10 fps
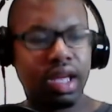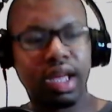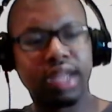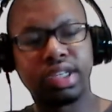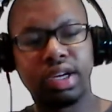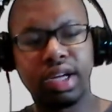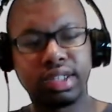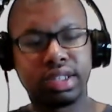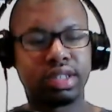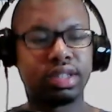And so
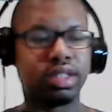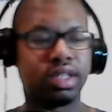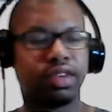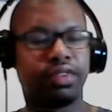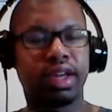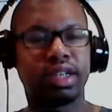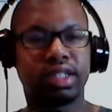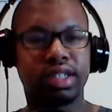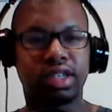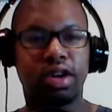let's finish
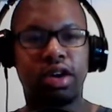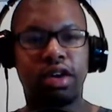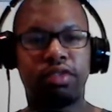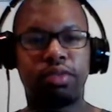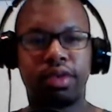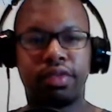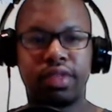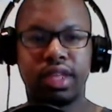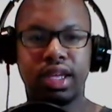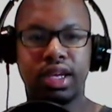this off with
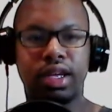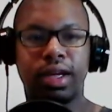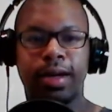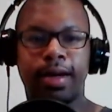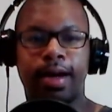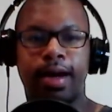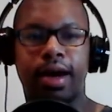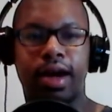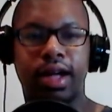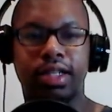the
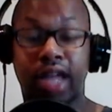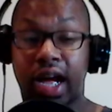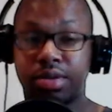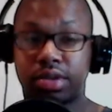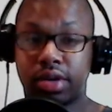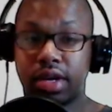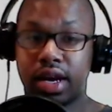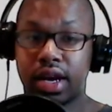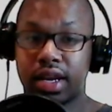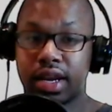top
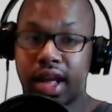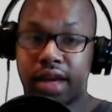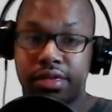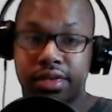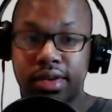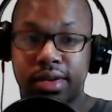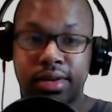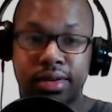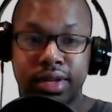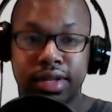storyline that I
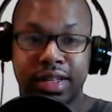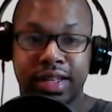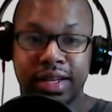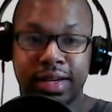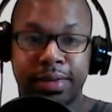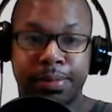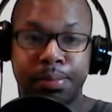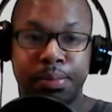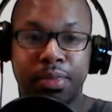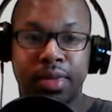feel is the
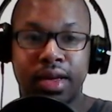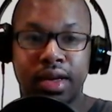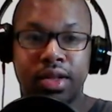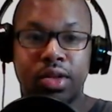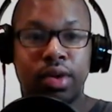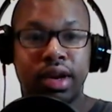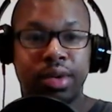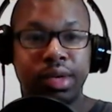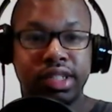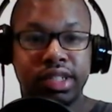one that
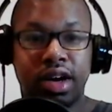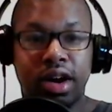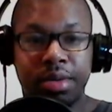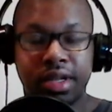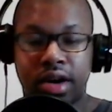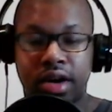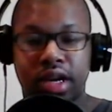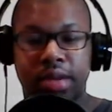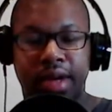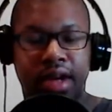we should all be
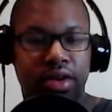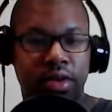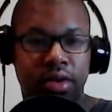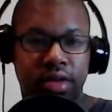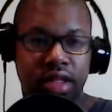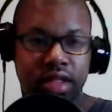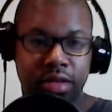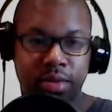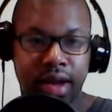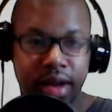talking about. Of course, this
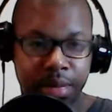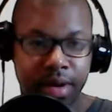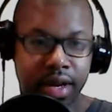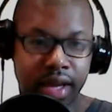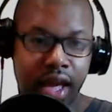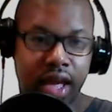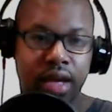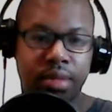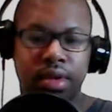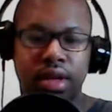is why they play the
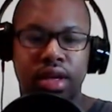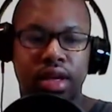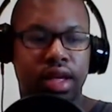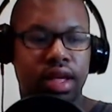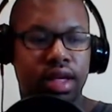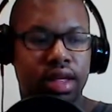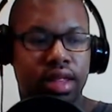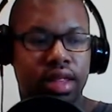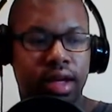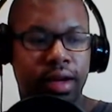game.
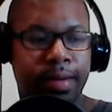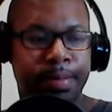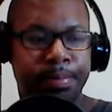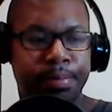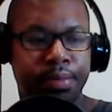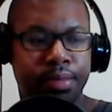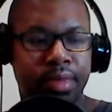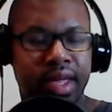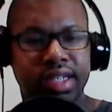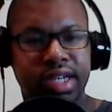Is
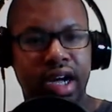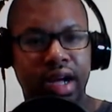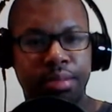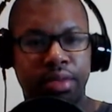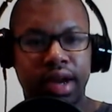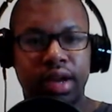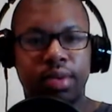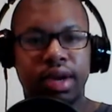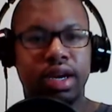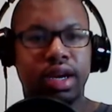can Tom Brady
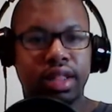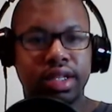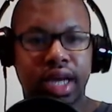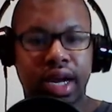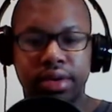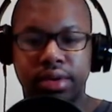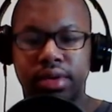win another title?